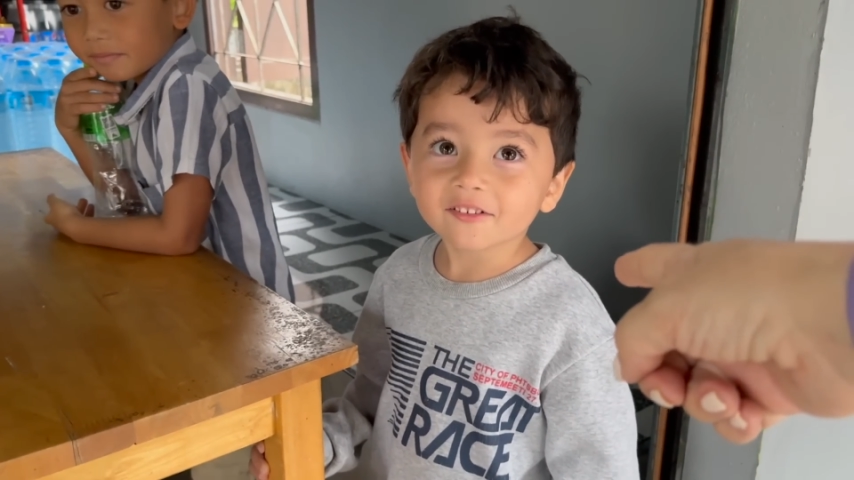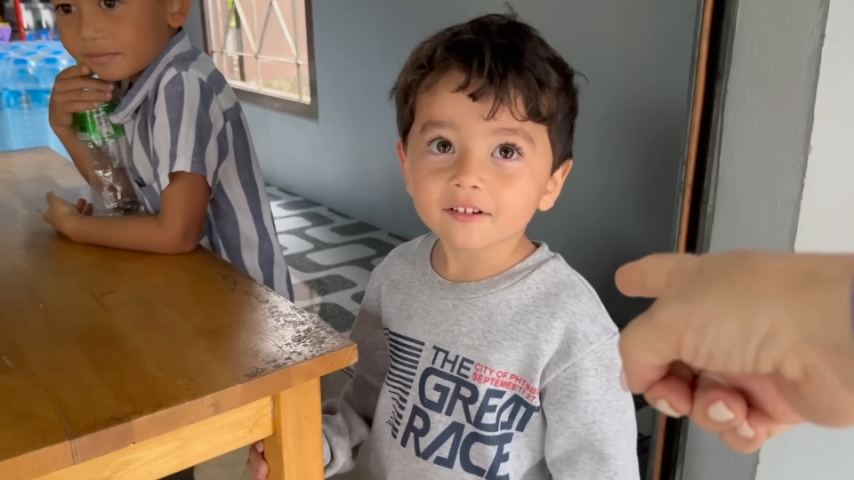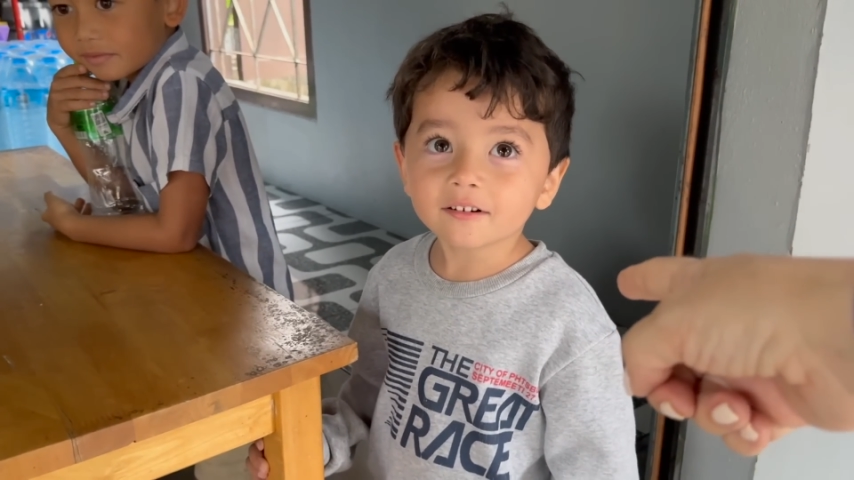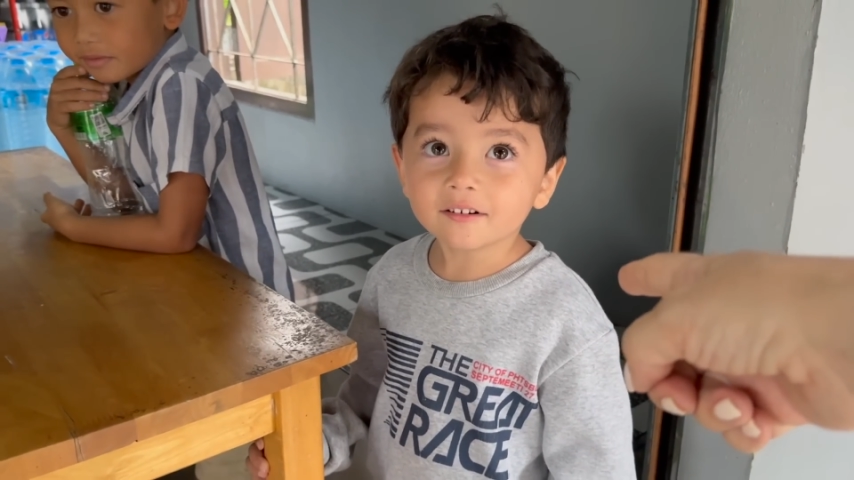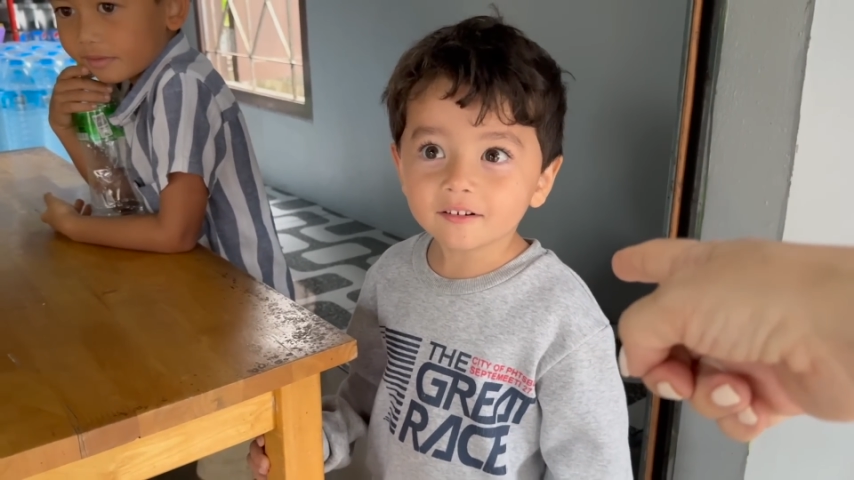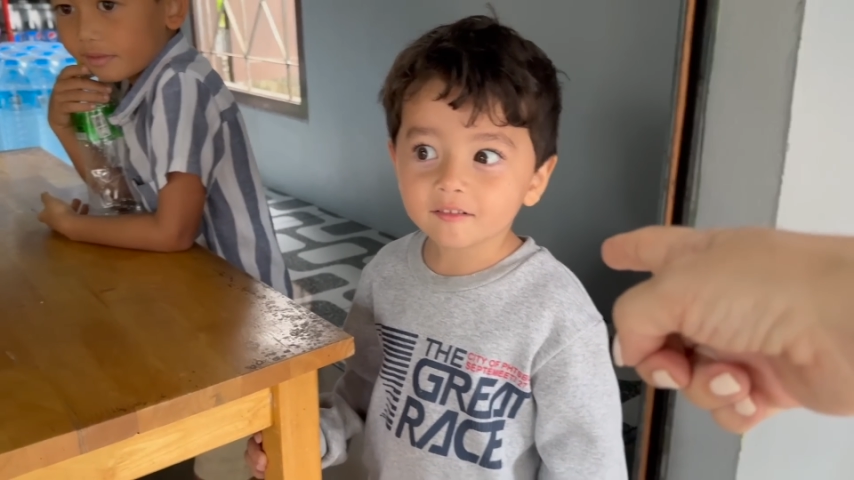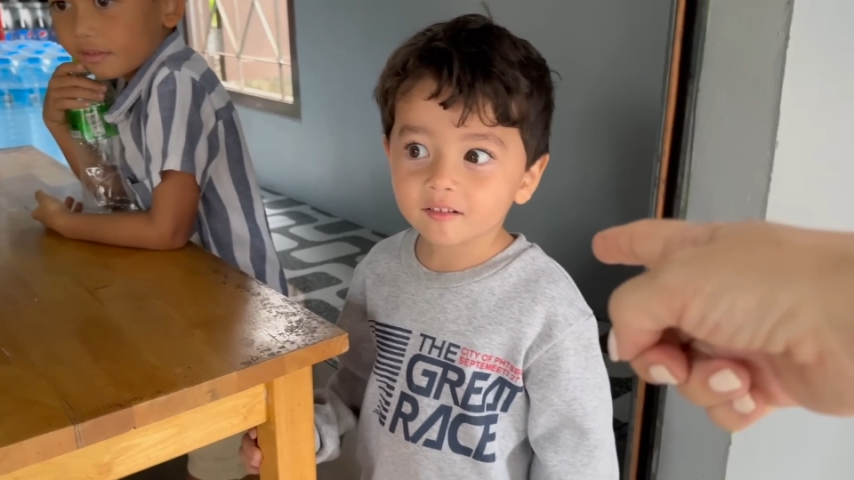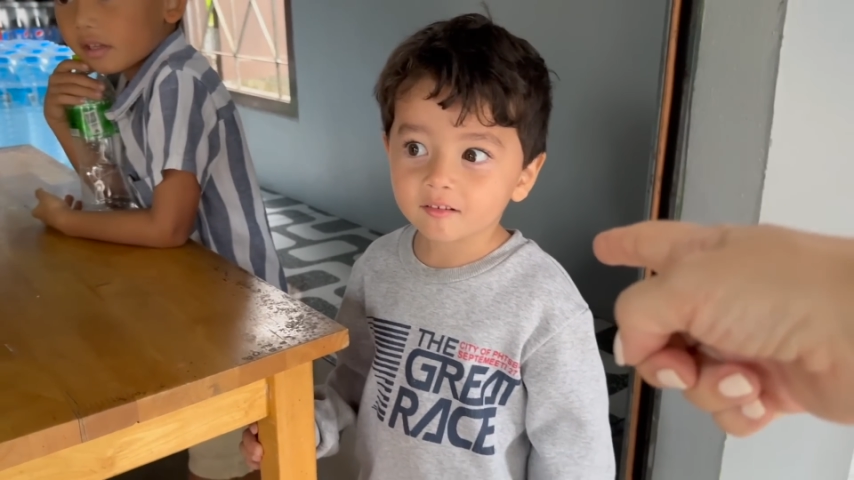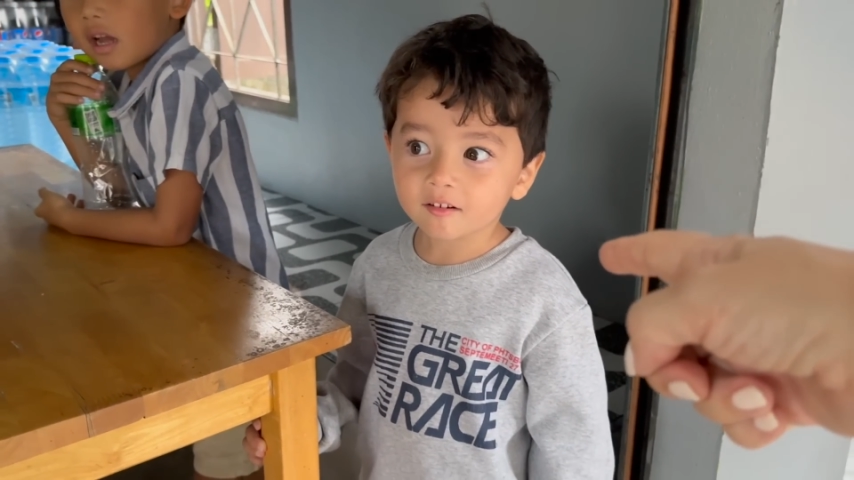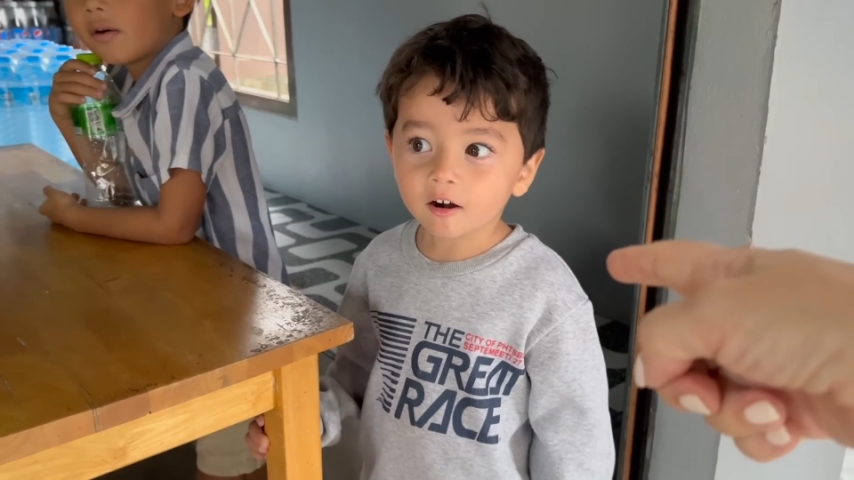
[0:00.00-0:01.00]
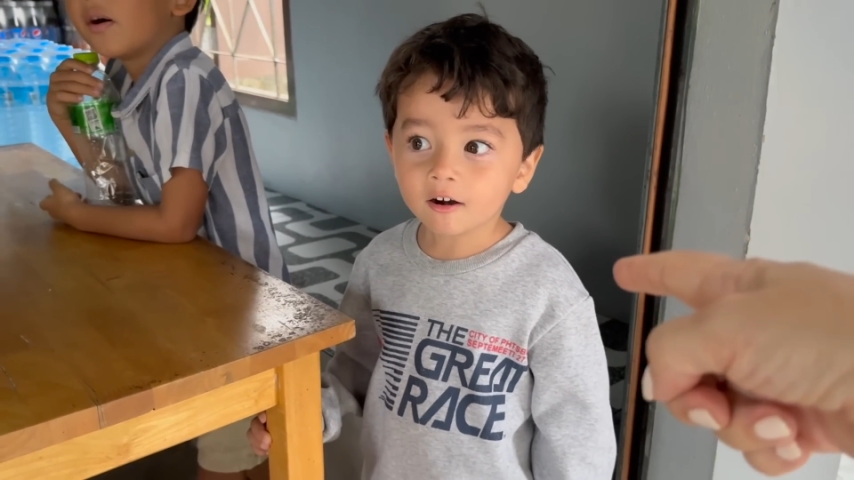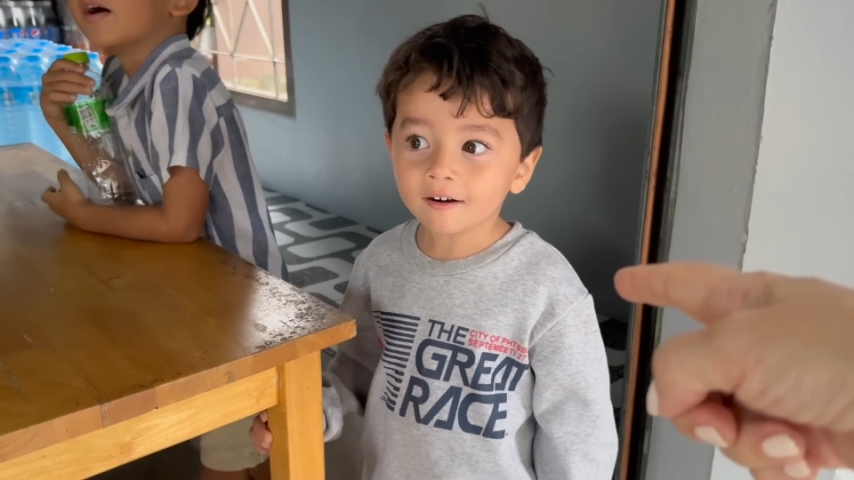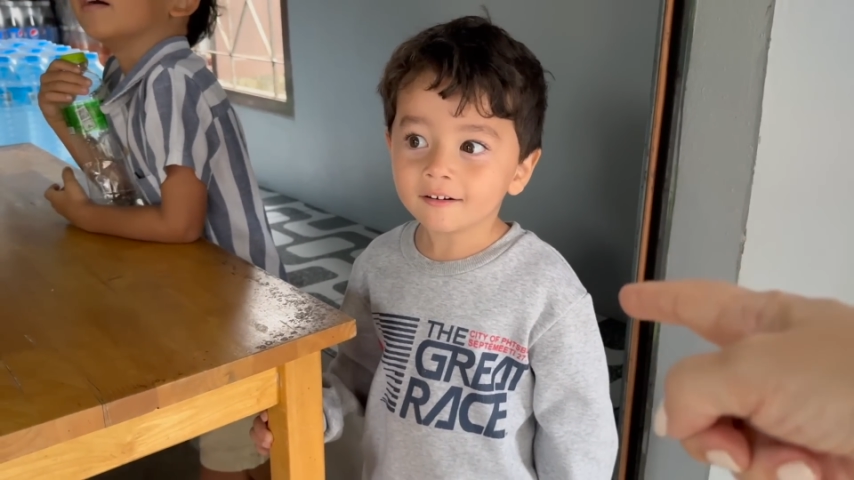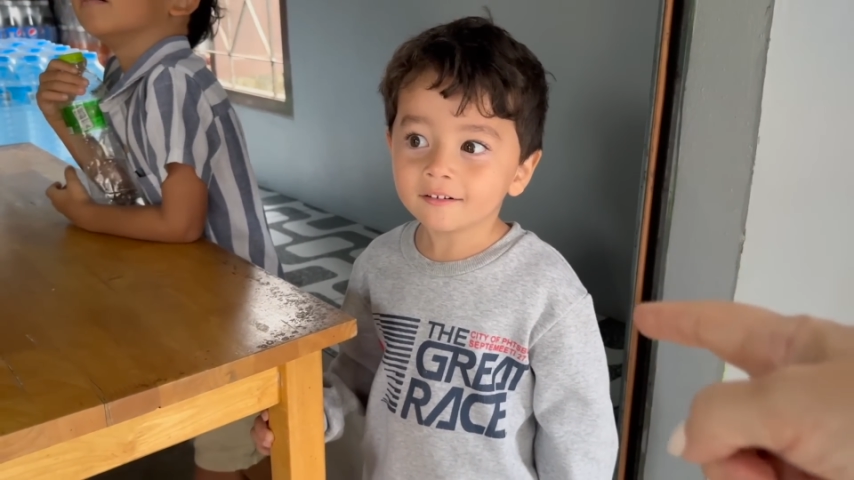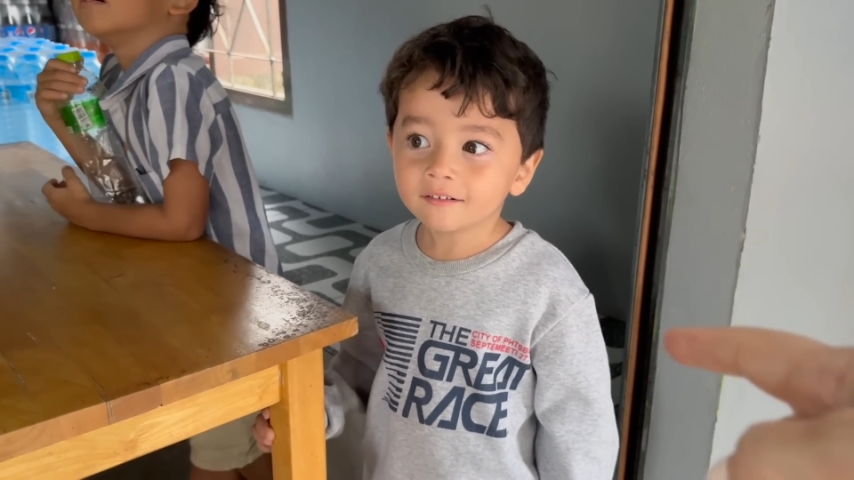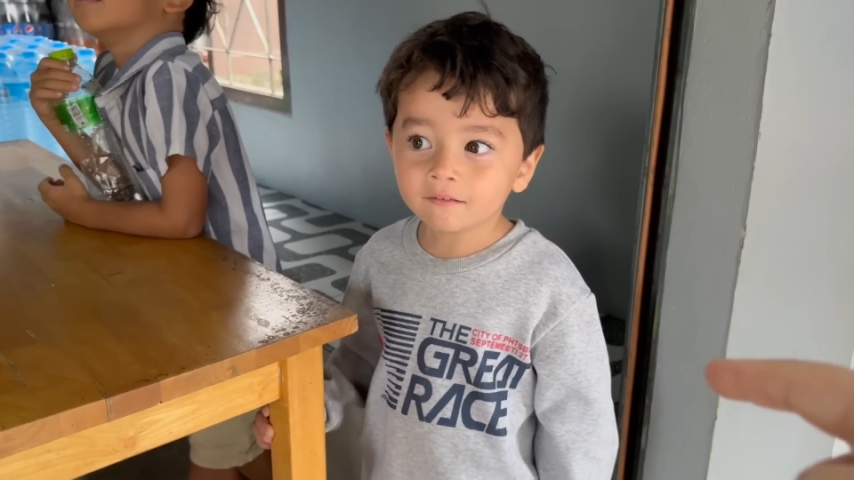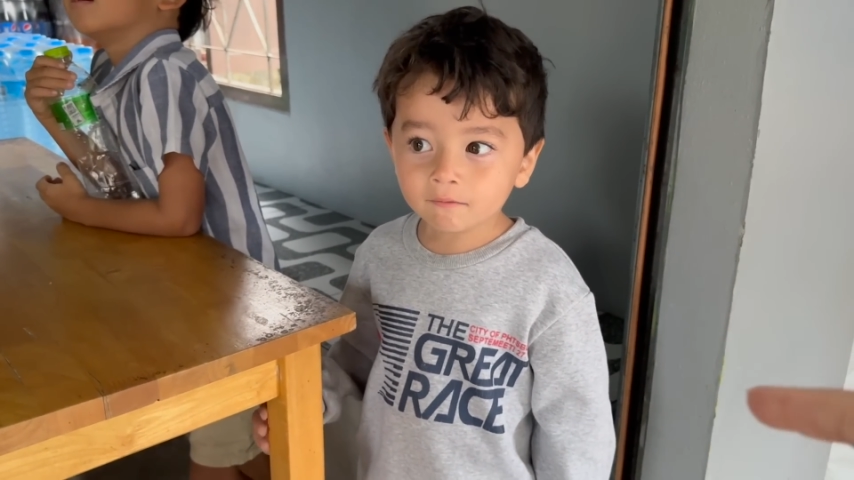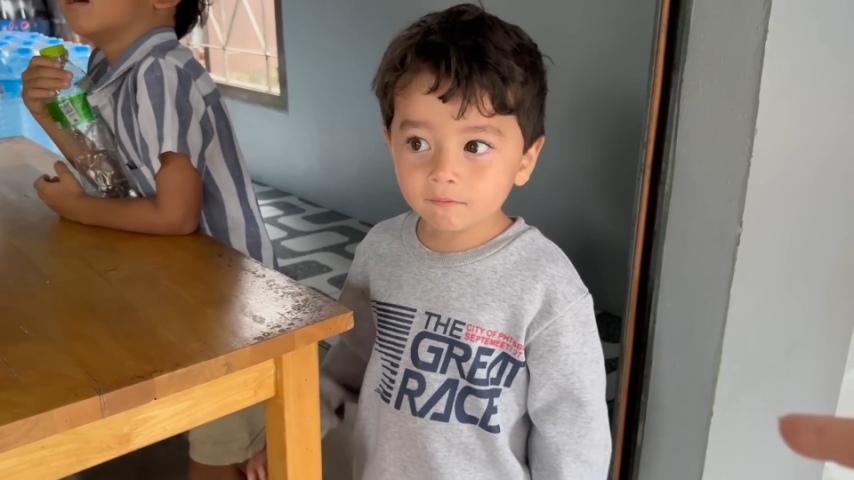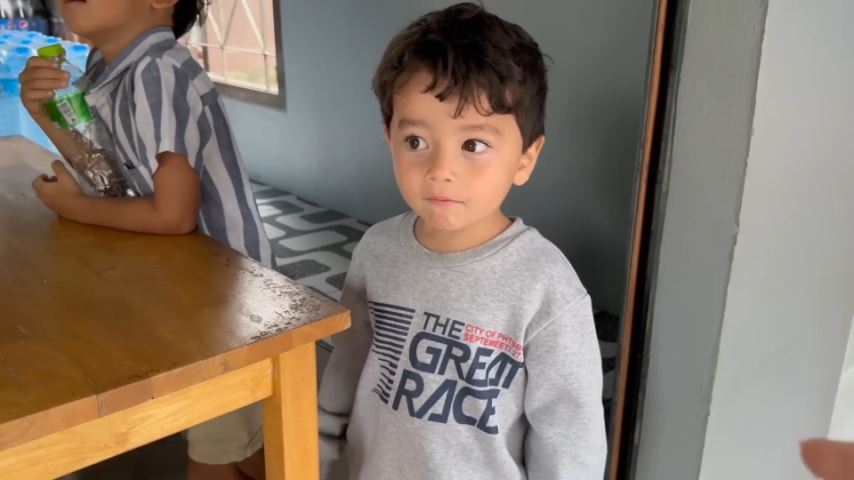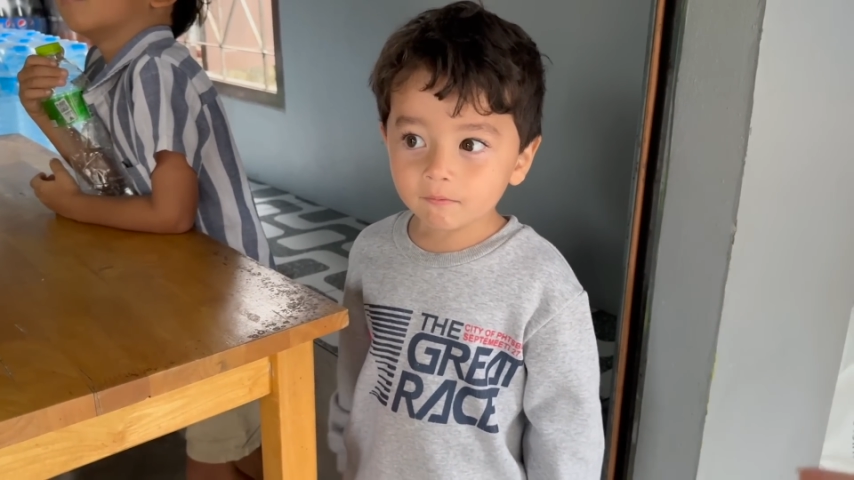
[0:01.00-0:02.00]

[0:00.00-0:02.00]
come. Now you came.